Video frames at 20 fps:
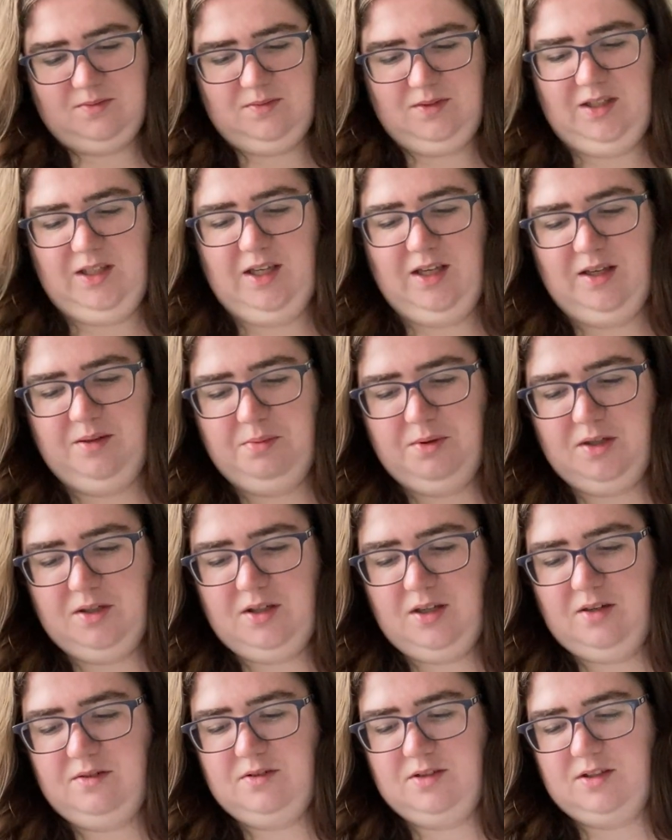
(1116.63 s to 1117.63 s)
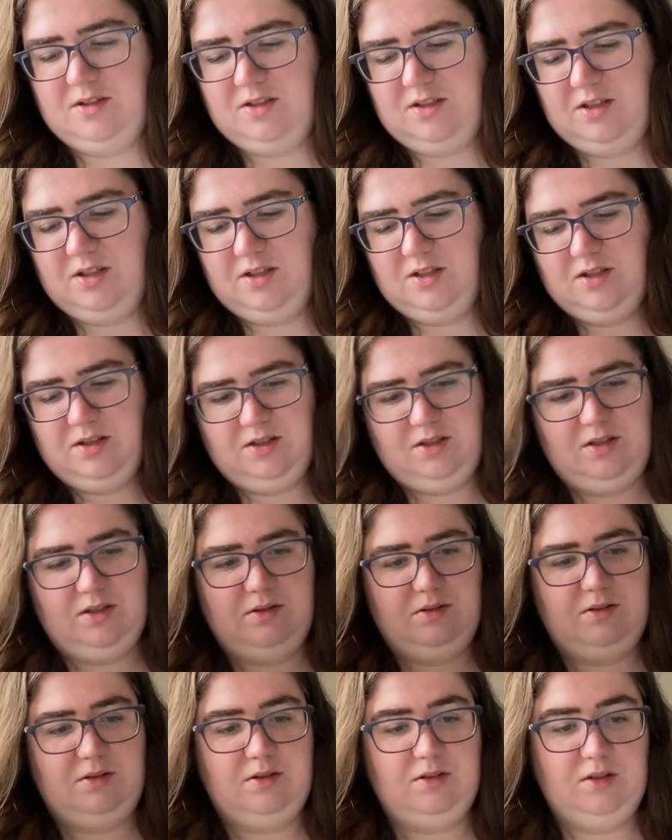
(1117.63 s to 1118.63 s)
yeah, but I don't have to.
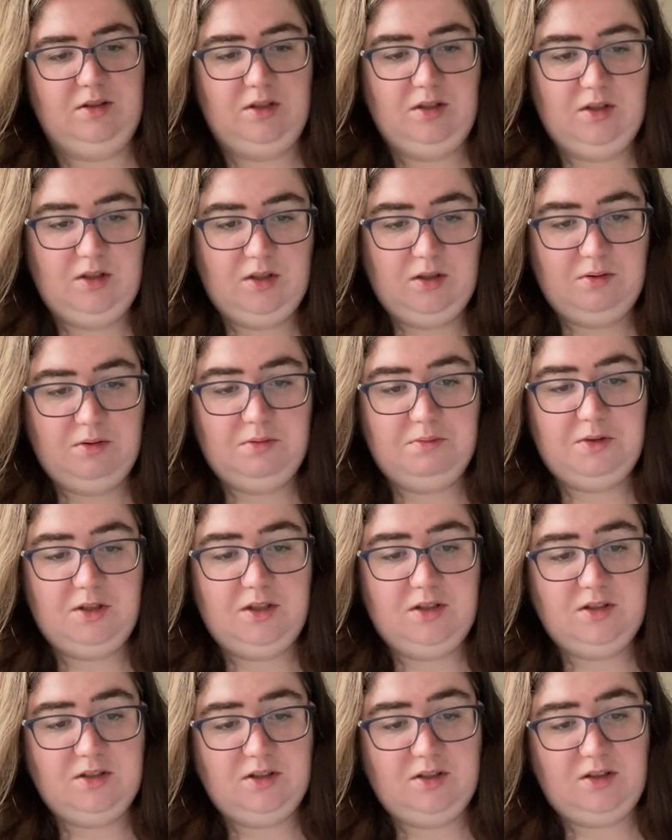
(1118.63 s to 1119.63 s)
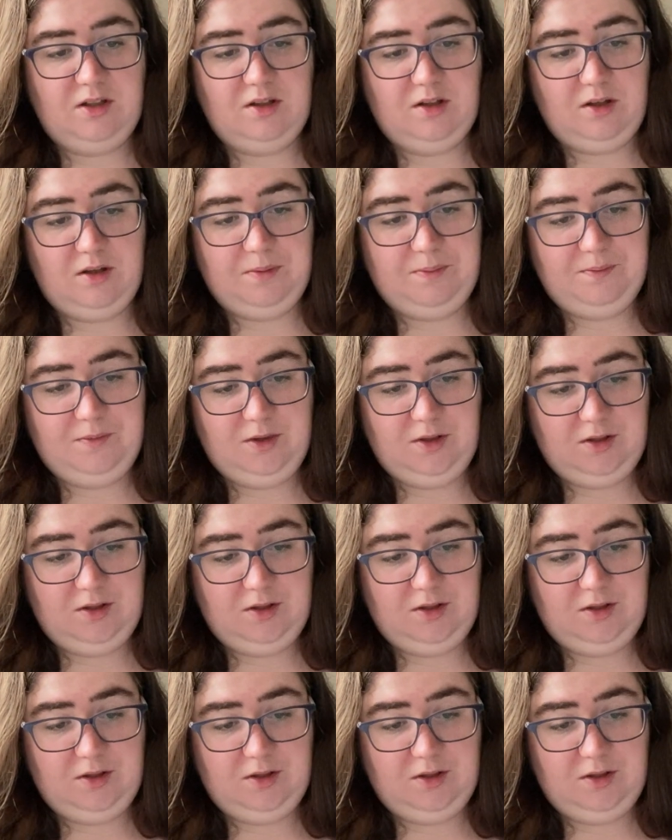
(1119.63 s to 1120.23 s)
But most of them,